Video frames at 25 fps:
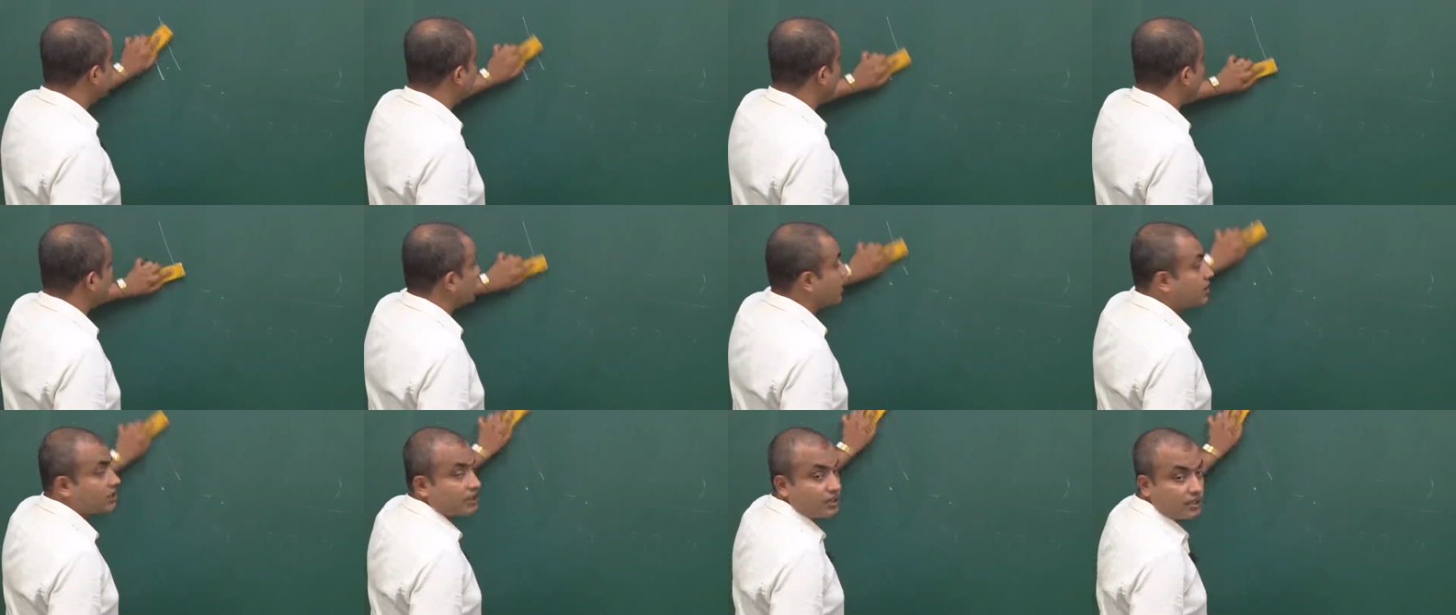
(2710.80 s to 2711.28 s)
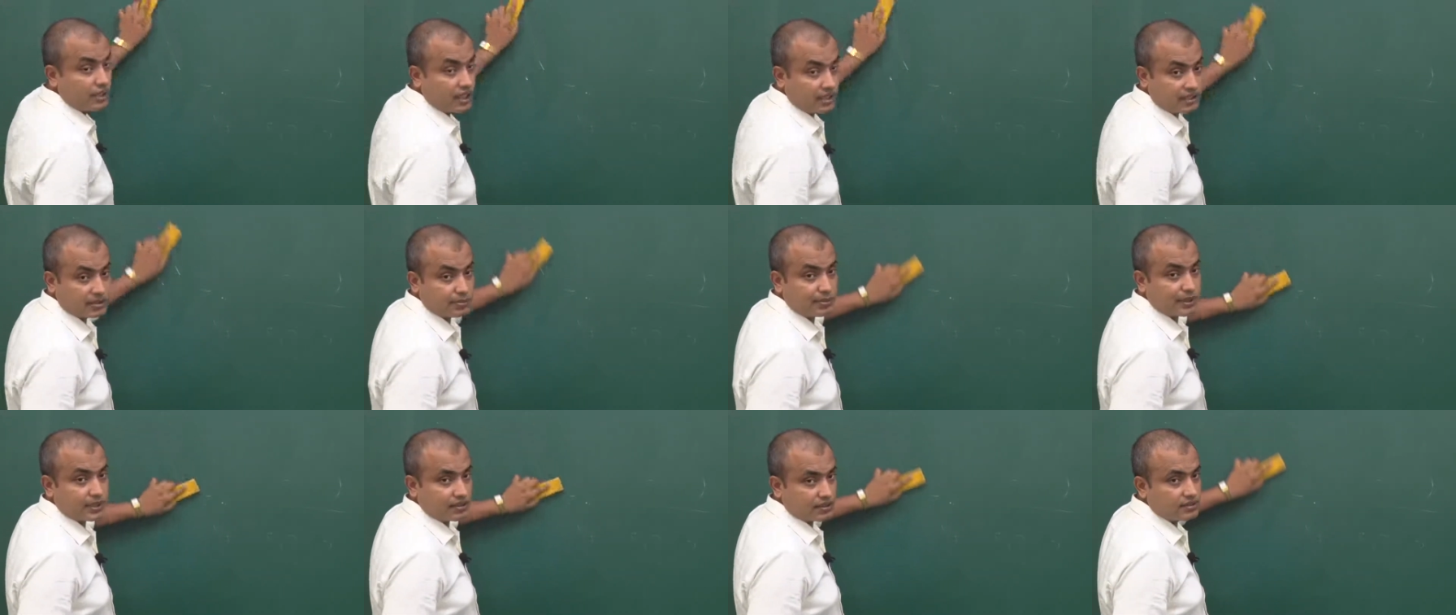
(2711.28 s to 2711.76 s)
the operational
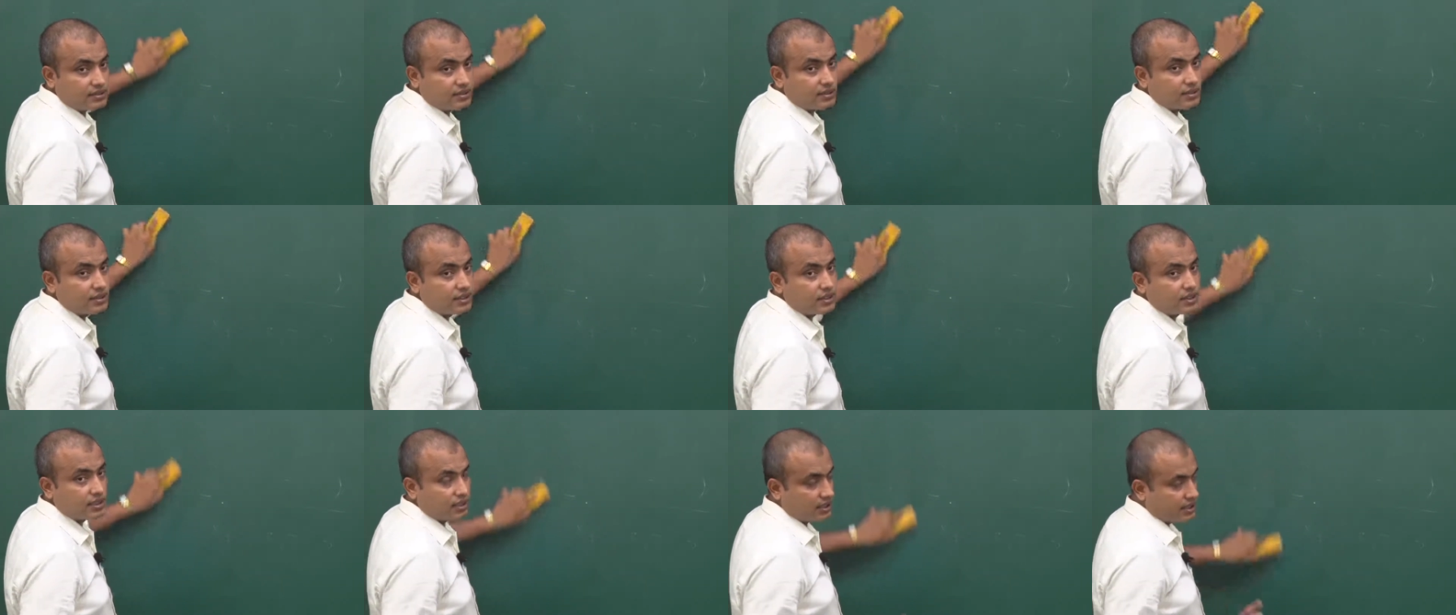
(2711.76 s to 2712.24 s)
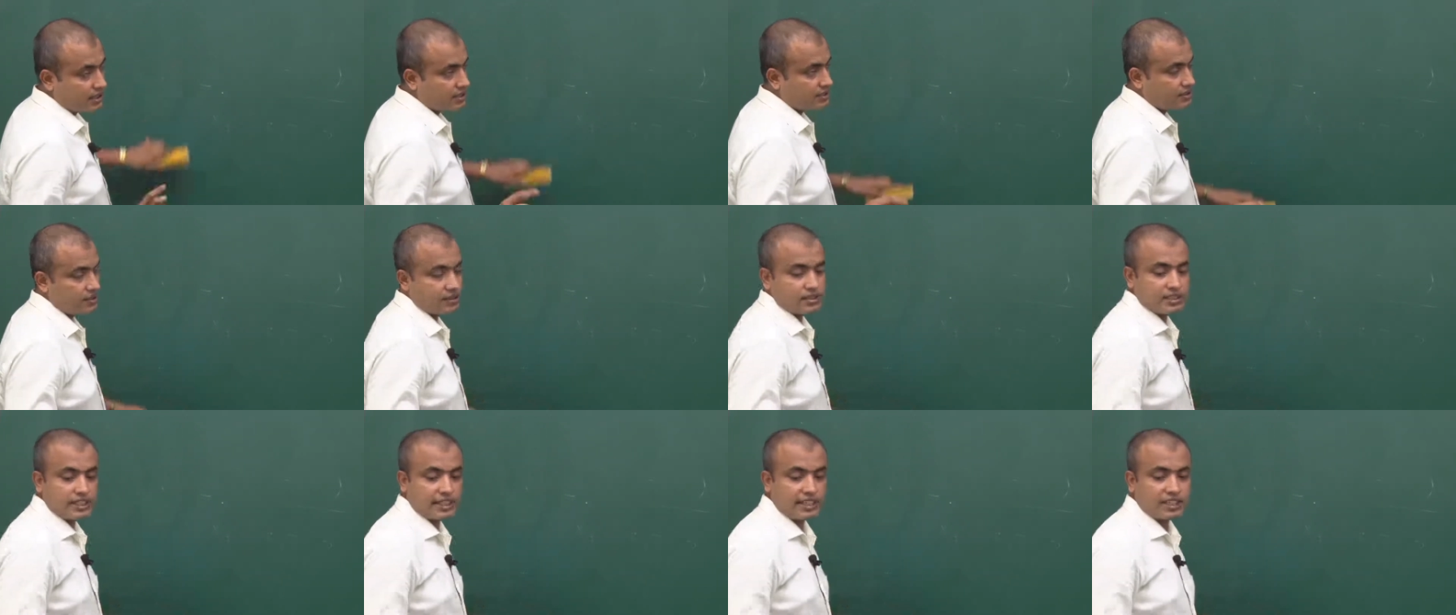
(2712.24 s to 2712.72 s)
aspects. That's
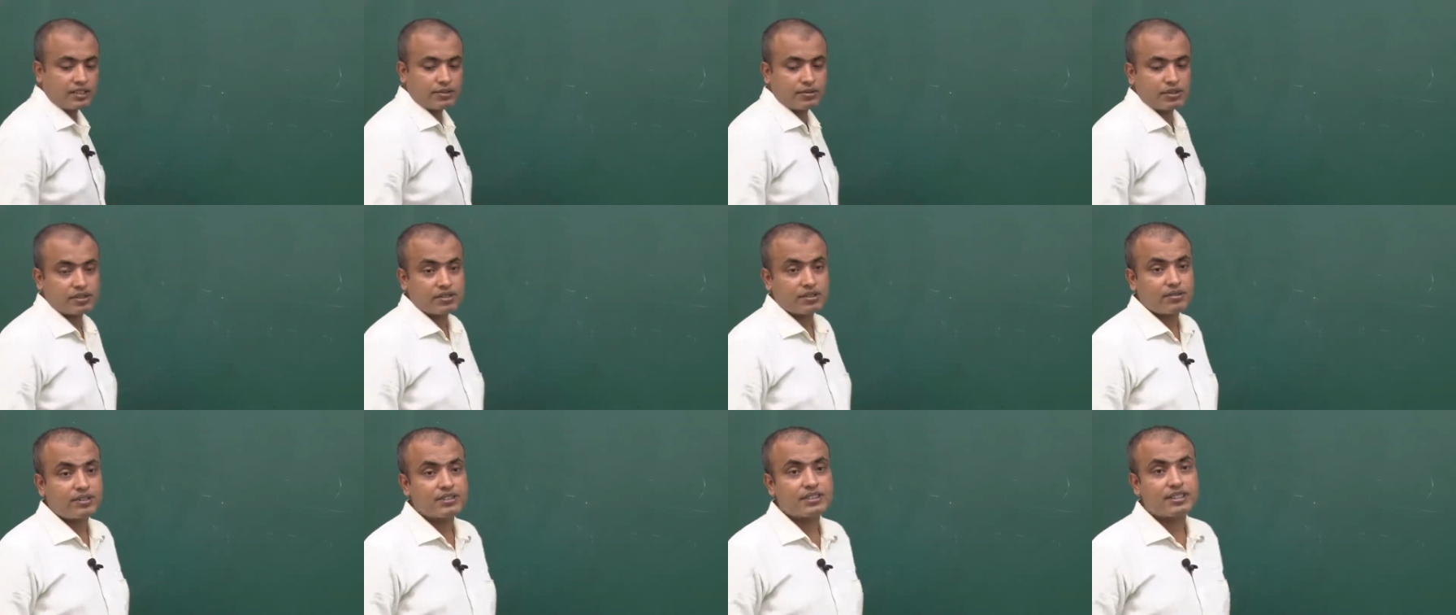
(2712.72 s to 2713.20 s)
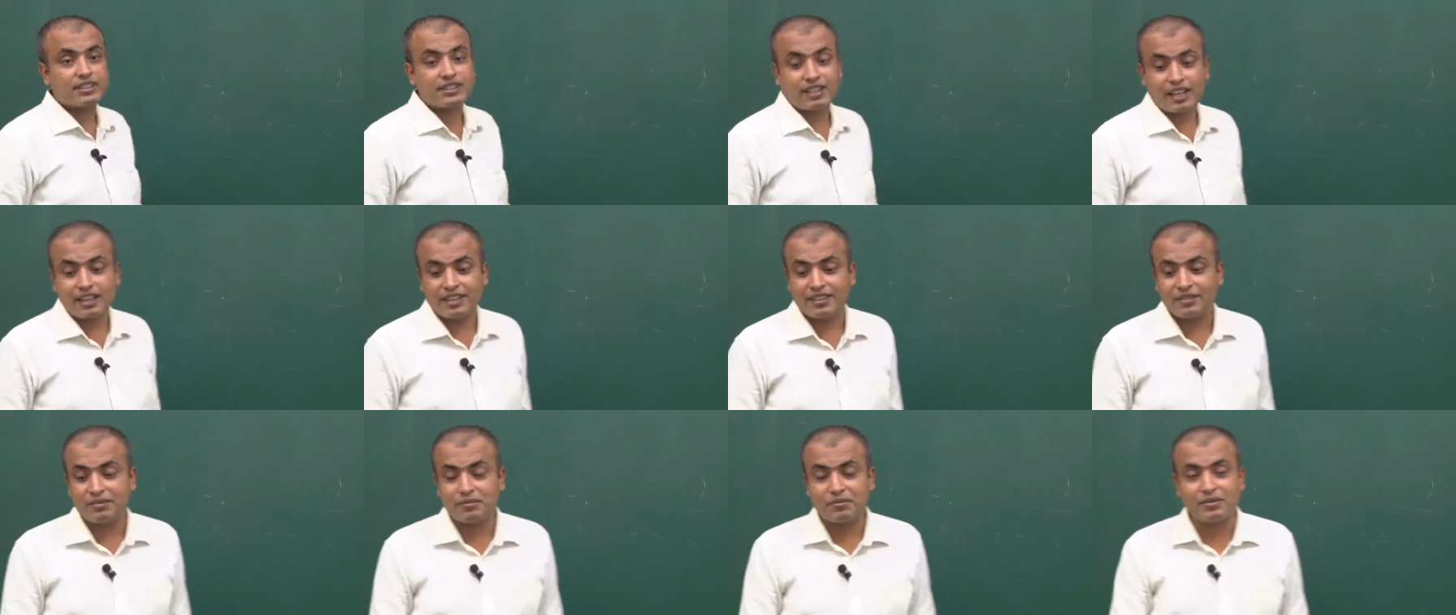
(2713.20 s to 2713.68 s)
it. Second question was this, I
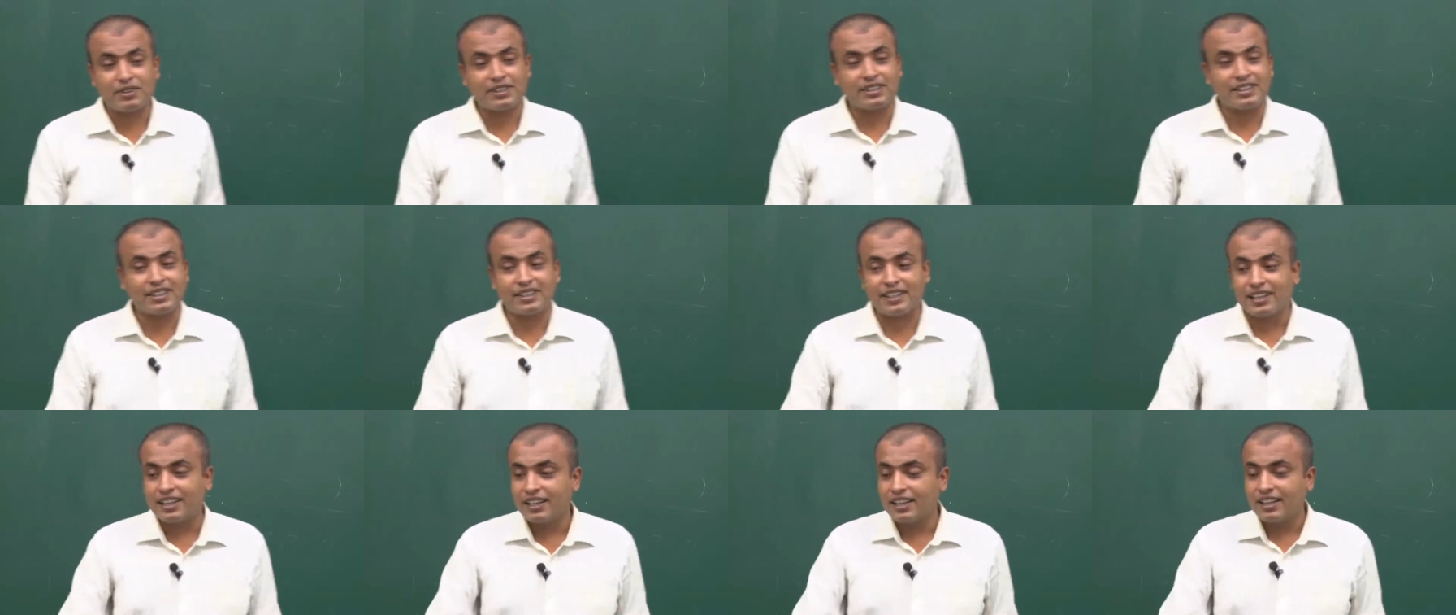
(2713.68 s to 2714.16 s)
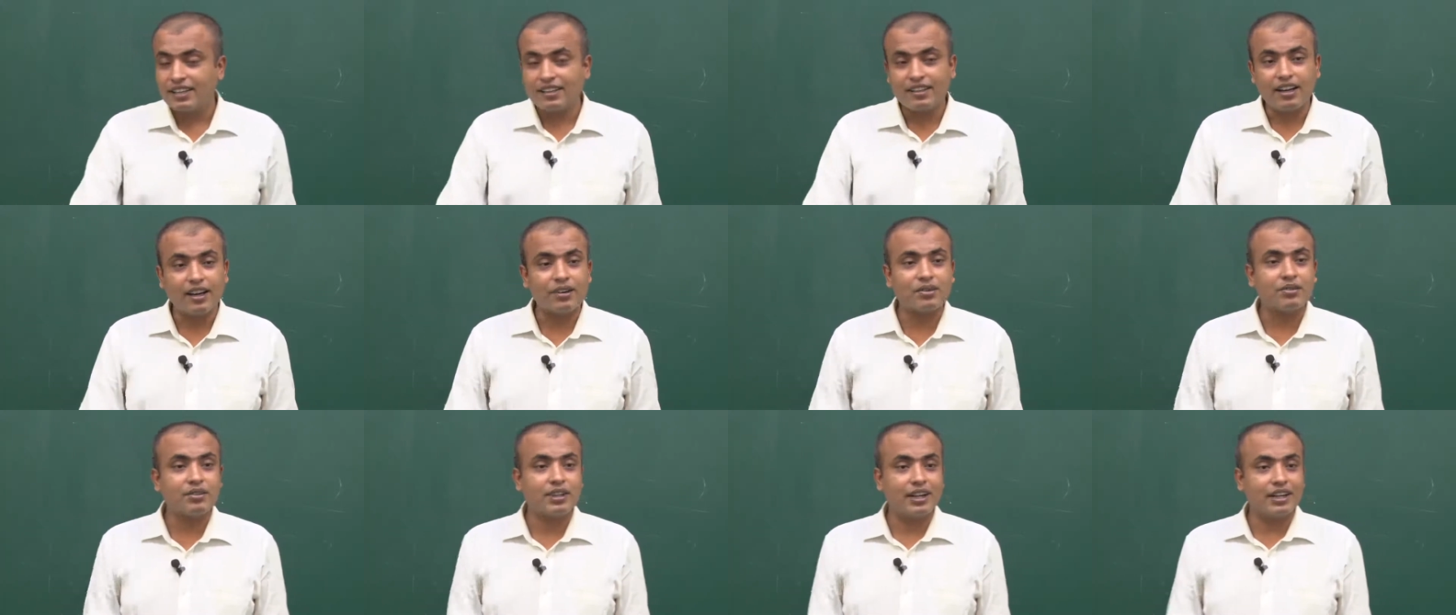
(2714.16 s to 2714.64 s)
remember that
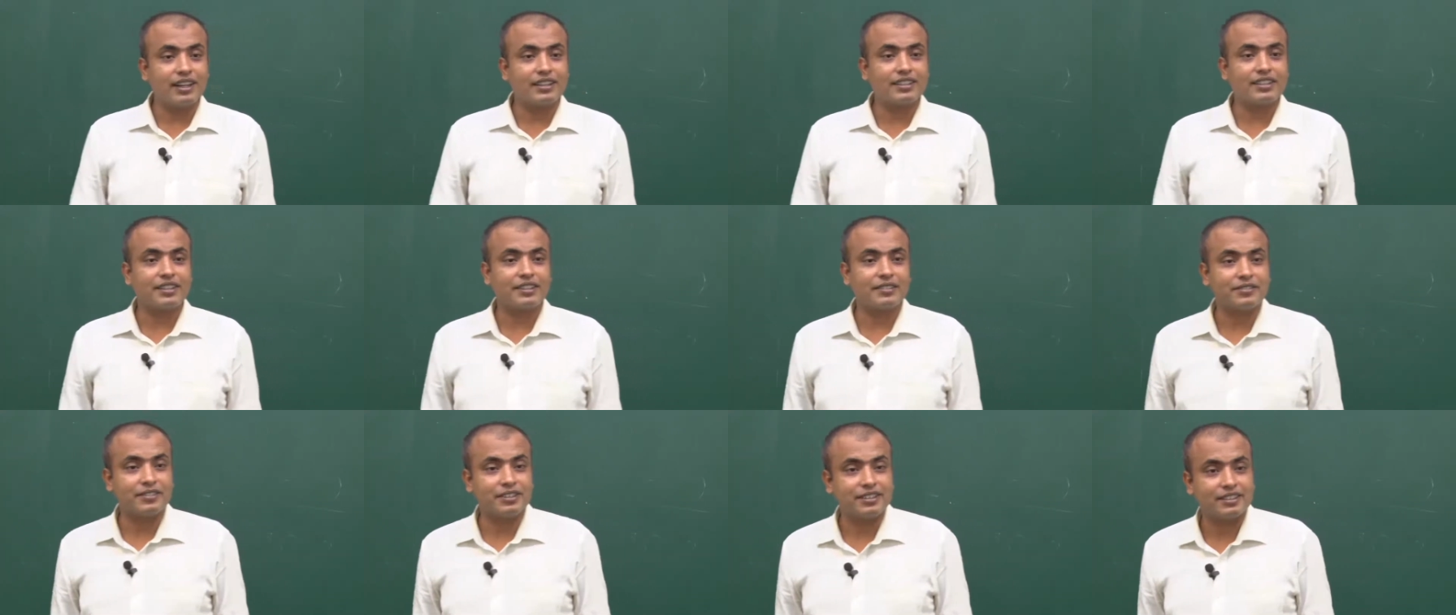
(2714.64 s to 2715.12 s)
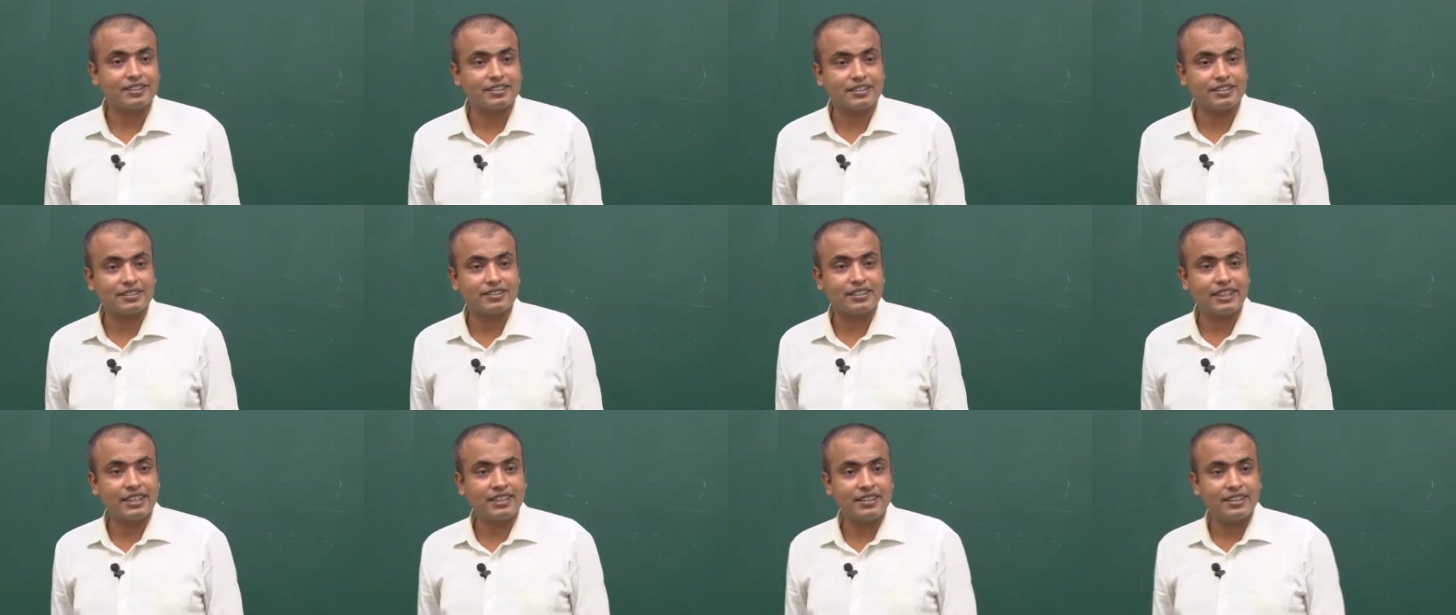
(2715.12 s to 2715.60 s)
how to connect the references,
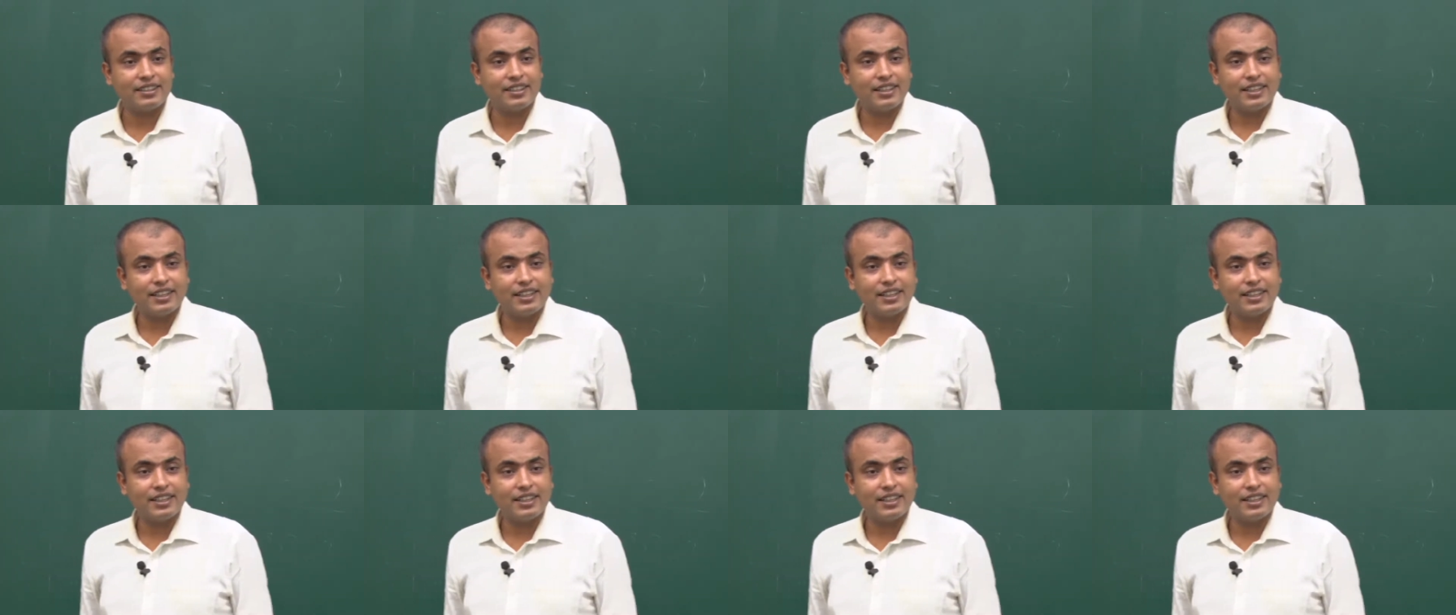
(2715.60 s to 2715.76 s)
right?